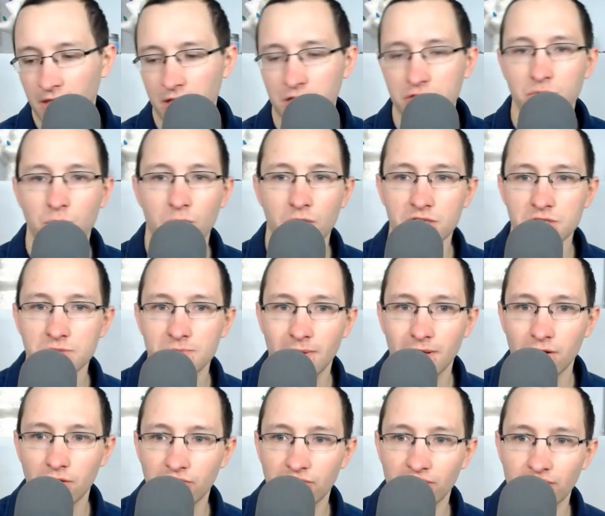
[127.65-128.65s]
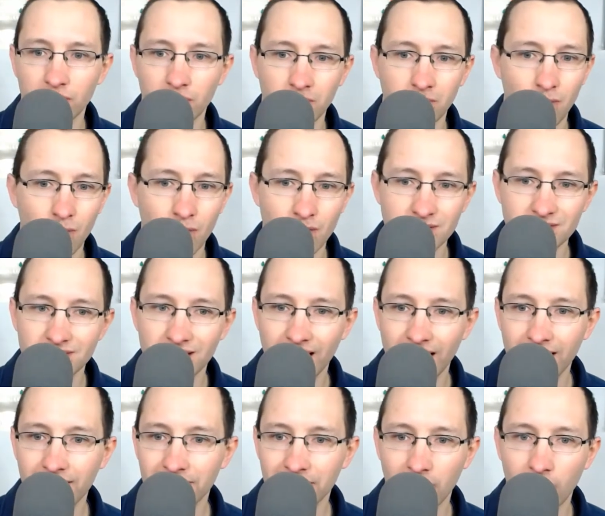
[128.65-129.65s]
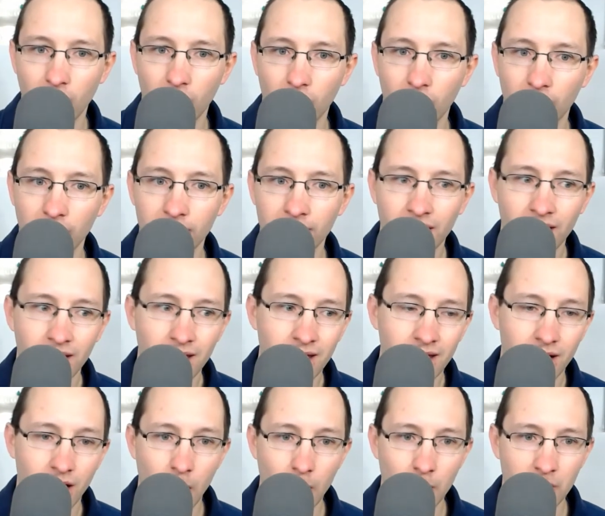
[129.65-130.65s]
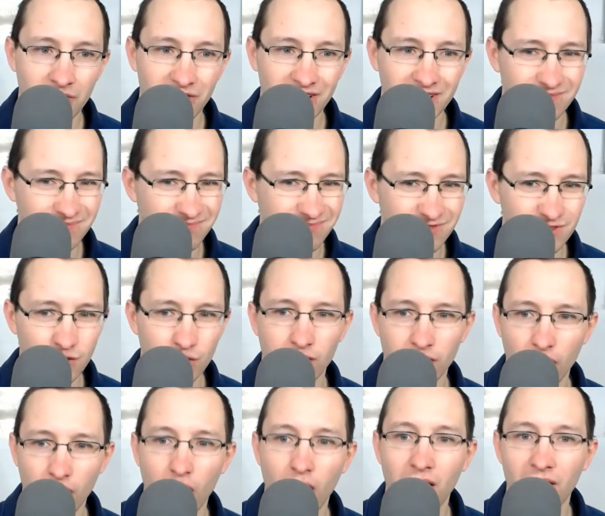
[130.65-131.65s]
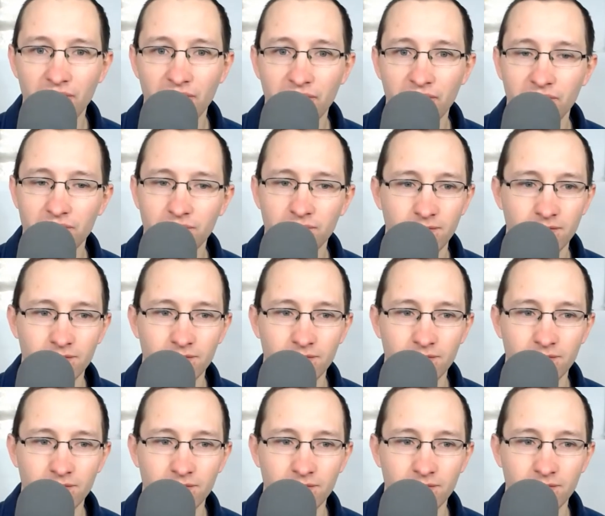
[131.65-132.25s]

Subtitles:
It's one of those pedals that once I have it on, if I turn it off,